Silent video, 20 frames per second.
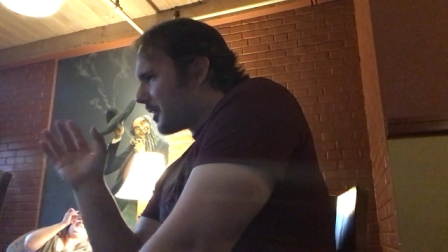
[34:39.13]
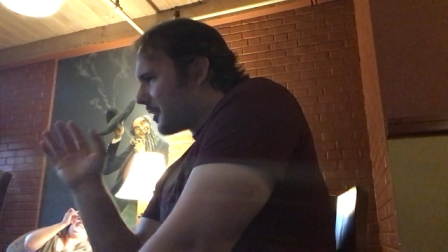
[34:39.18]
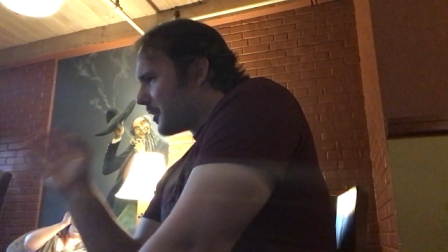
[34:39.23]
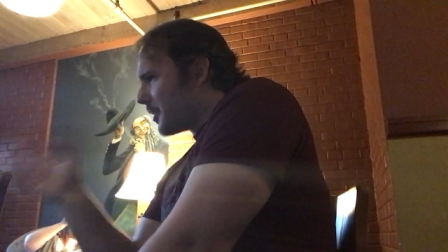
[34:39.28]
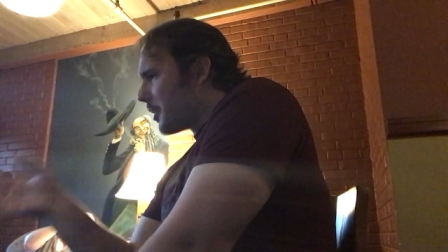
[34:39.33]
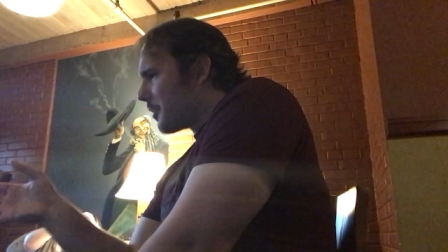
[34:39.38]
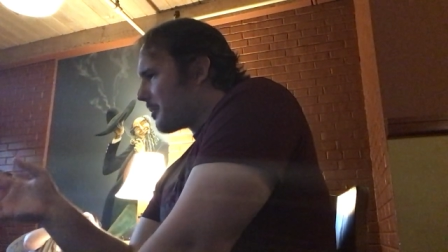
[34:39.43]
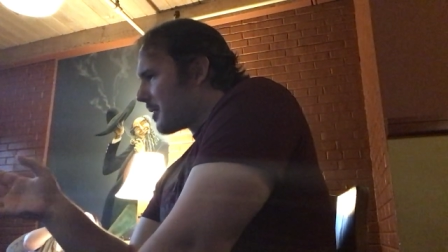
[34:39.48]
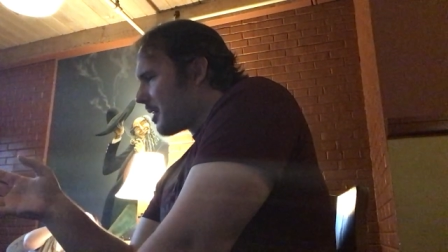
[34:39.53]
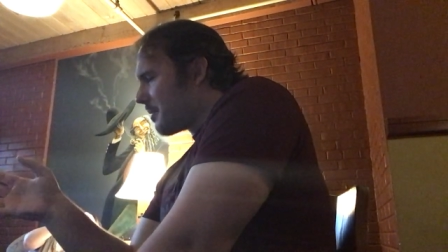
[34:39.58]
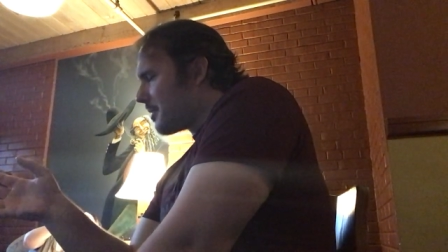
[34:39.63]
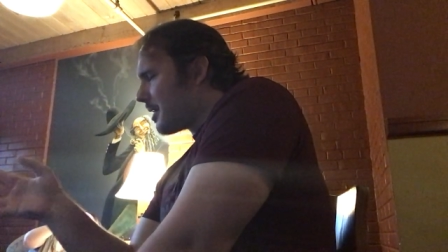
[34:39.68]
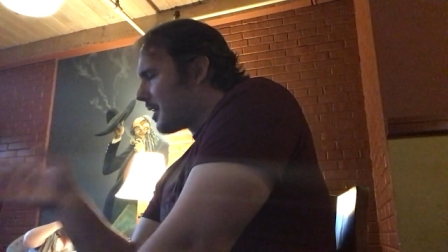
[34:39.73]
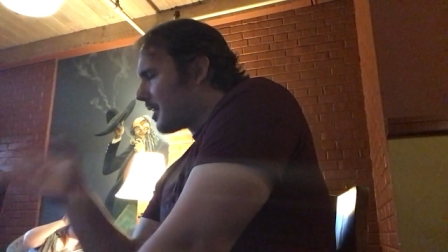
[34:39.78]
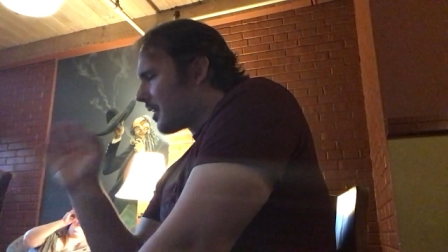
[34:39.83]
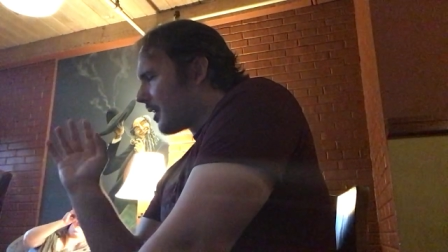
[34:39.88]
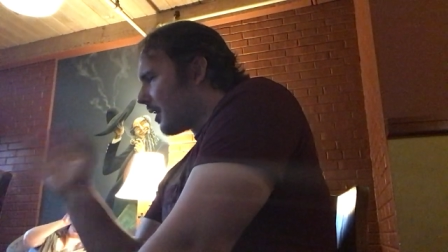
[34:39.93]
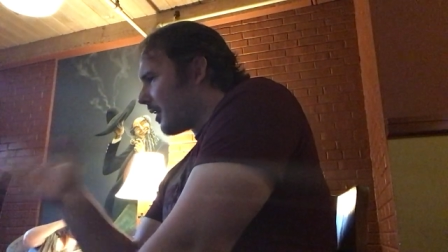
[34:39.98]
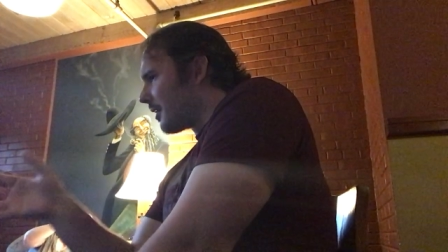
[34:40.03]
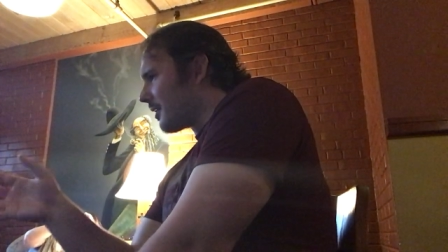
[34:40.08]
to know me
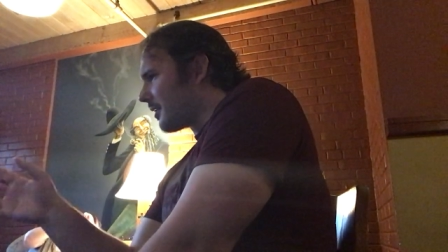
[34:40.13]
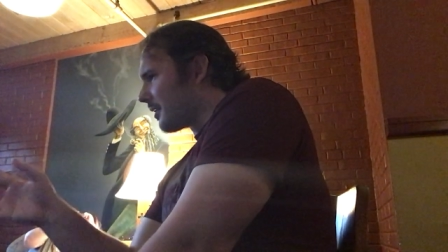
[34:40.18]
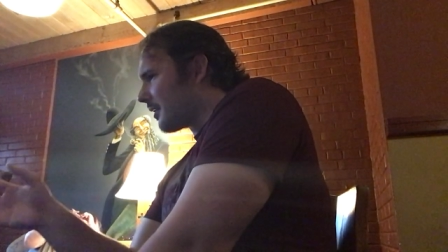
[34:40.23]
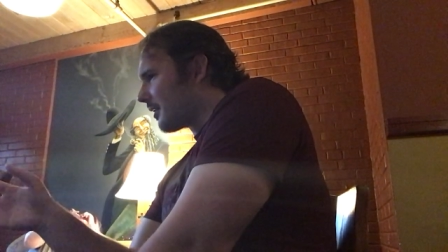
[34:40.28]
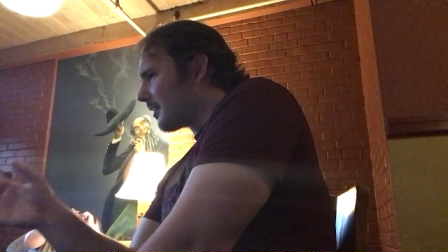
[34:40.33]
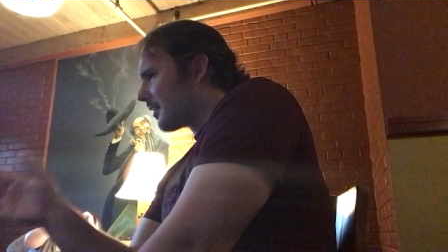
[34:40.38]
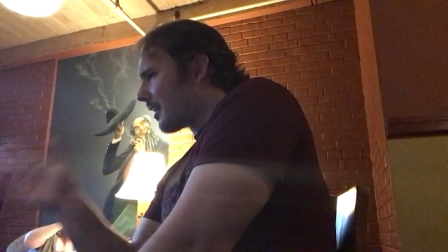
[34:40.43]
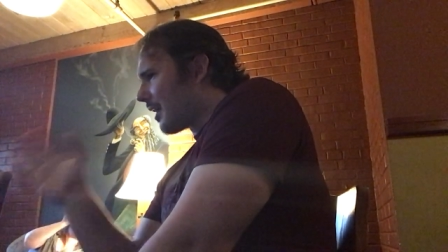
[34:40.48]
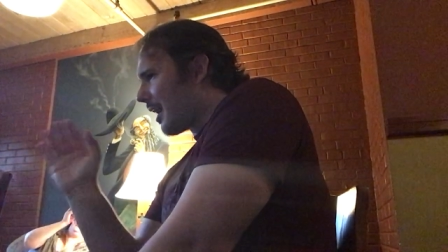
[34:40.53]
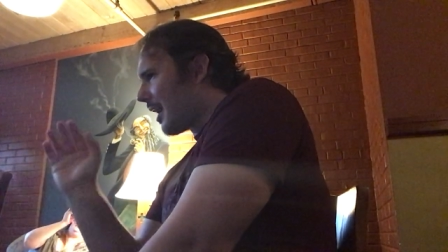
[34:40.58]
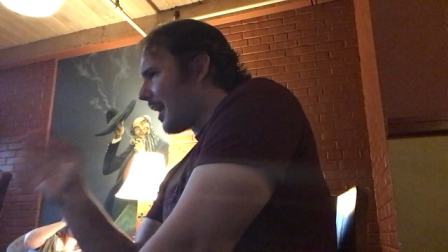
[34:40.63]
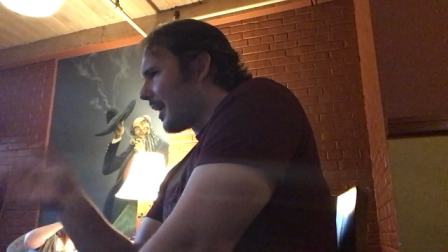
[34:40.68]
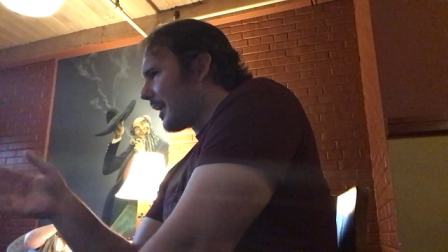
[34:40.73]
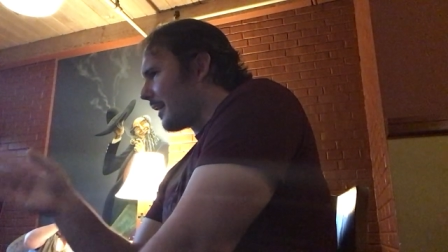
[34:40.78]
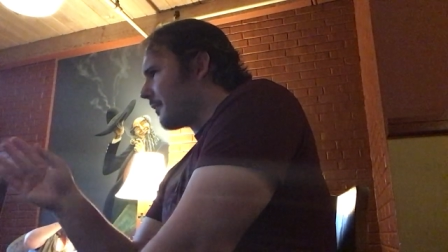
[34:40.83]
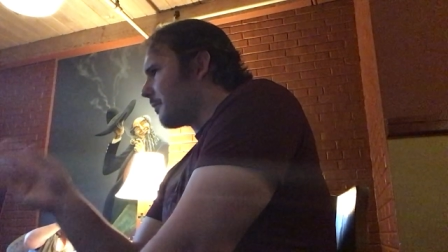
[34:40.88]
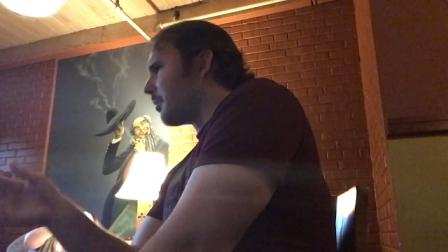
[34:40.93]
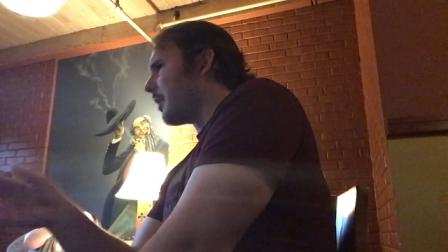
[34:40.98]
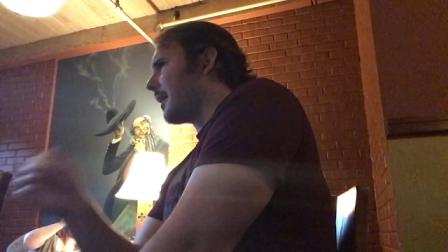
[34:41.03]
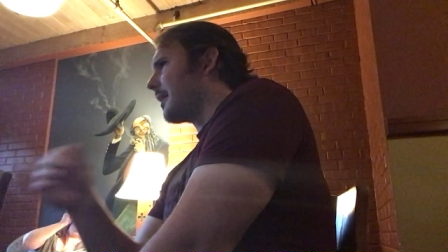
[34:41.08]
because I
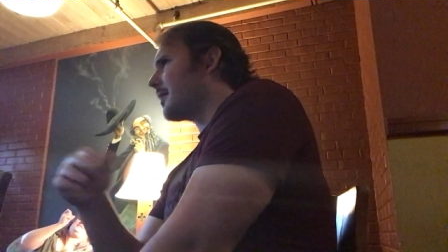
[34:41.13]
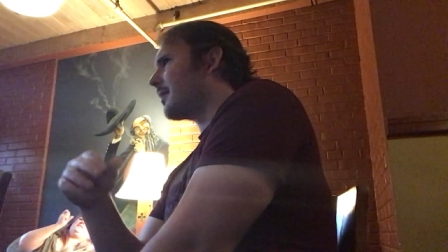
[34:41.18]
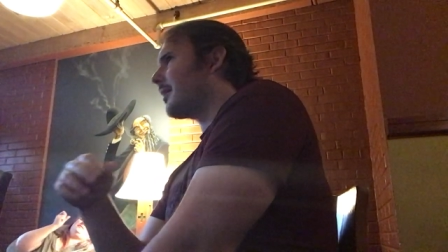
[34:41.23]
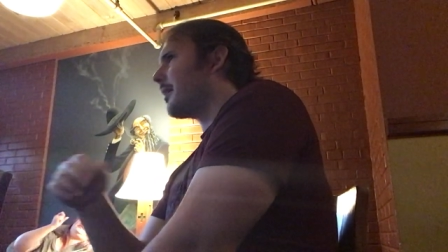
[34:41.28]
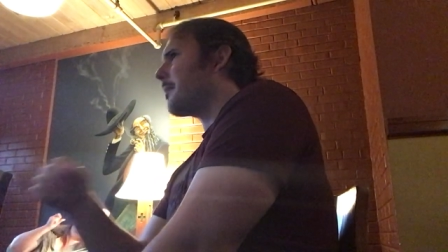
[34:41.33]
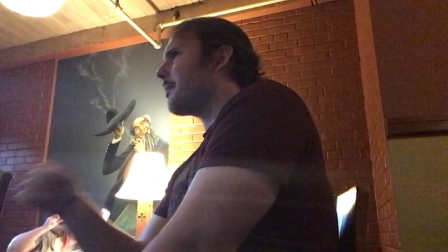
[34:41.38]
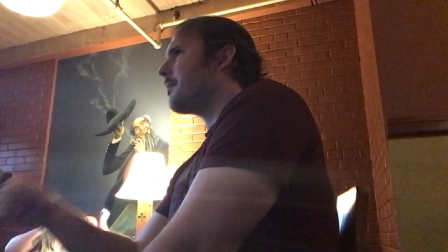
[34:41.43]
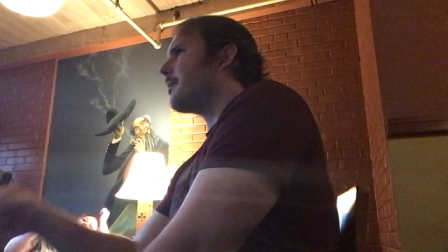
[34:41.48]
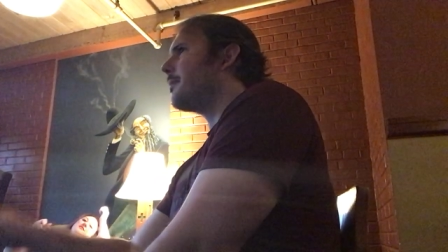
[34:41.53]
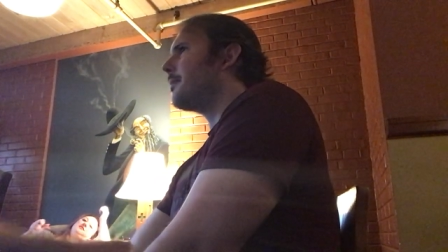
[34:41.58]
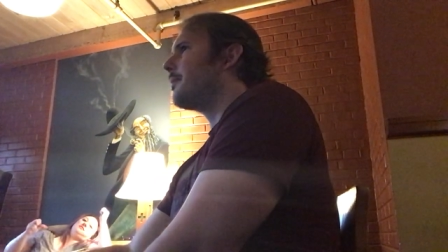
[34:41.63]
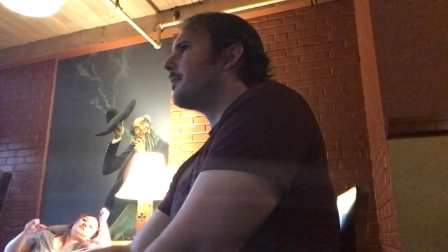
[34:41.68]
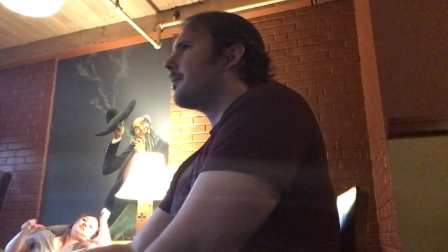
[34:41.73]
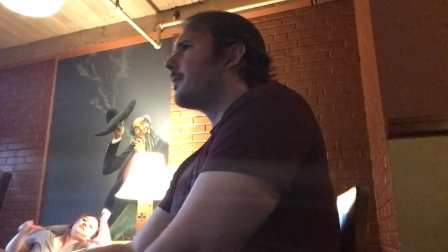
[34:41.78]
have blessed them.